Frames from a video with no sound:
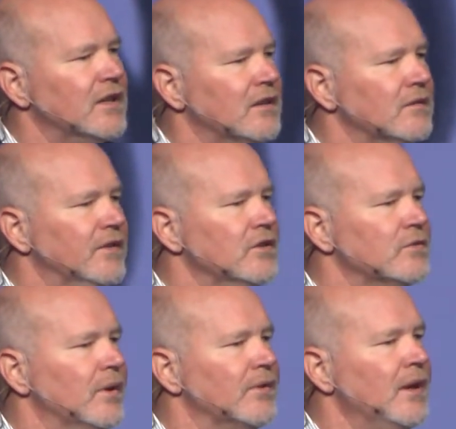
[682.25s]
interviews
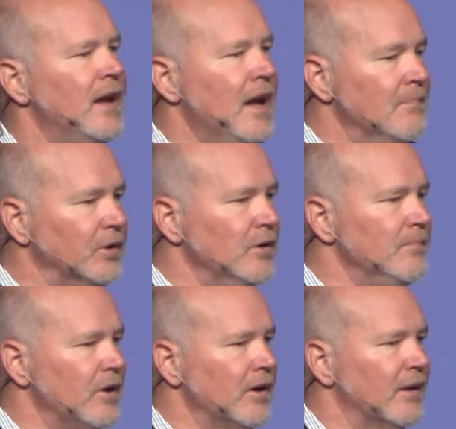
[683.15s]
with
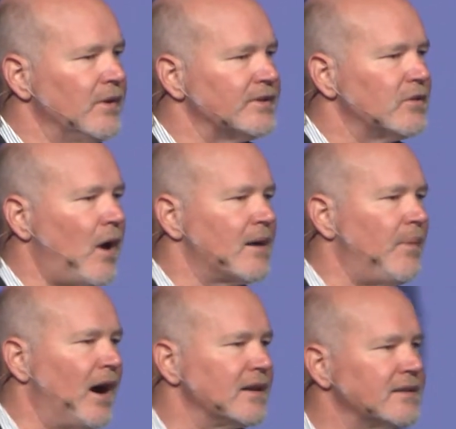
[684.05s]
Bloomberg and with Squawk
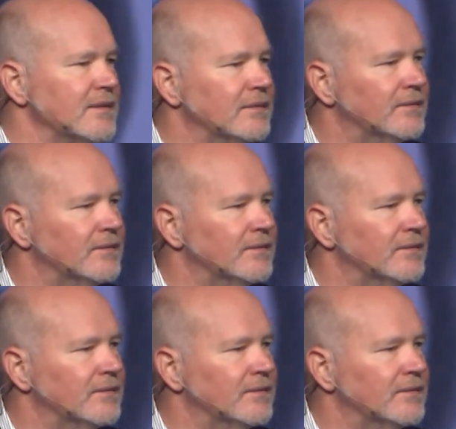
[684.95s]
Box.